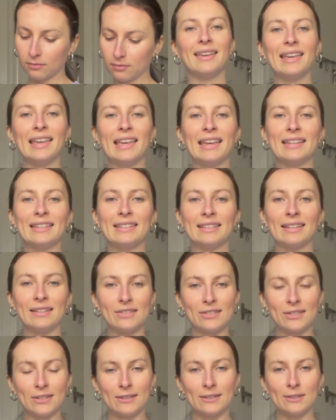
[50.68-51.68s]
and a
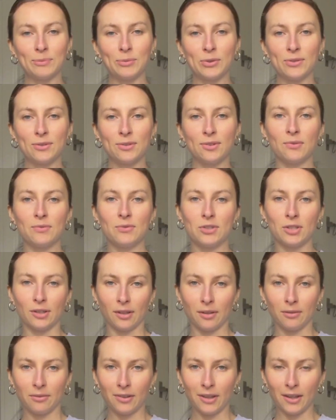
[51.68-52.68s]
teaspoon of
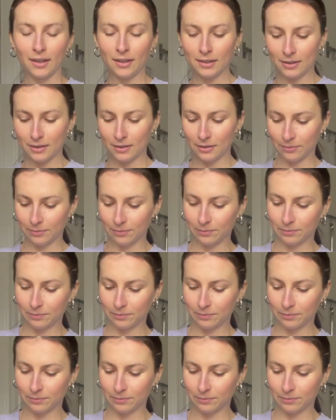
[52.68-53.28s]
chili flakes.